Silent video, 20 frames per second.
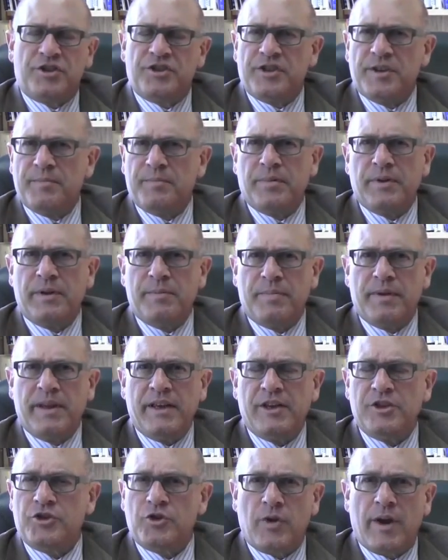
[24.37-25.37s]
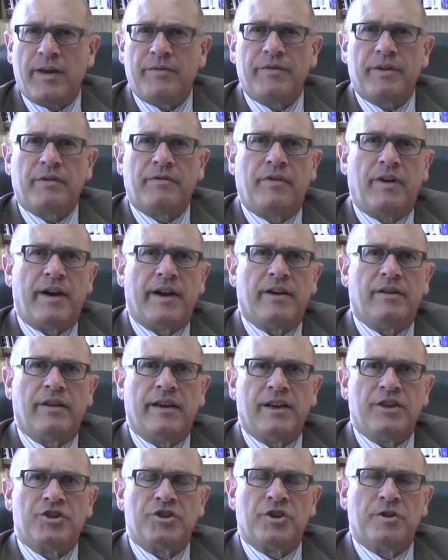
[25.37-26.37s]
to simply be a traffic
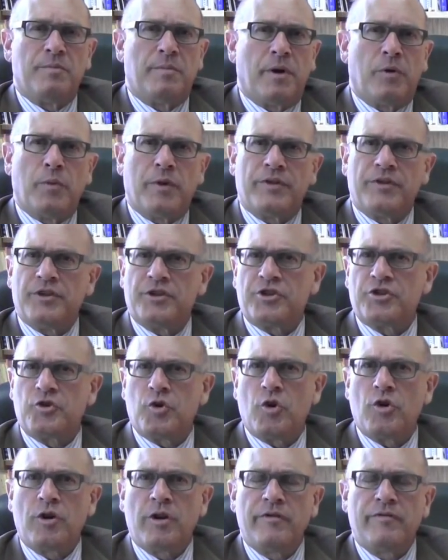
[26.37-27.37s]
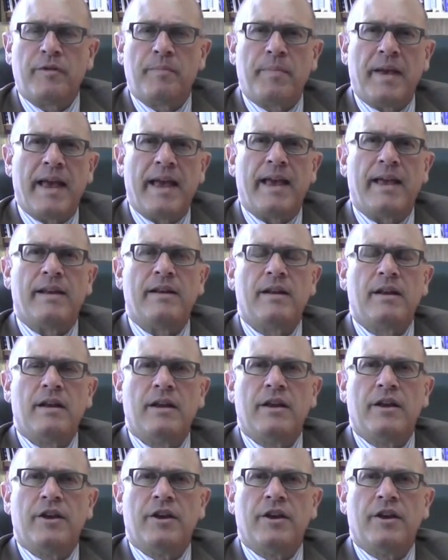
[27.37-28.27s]
violation, but with the stroke of a pen,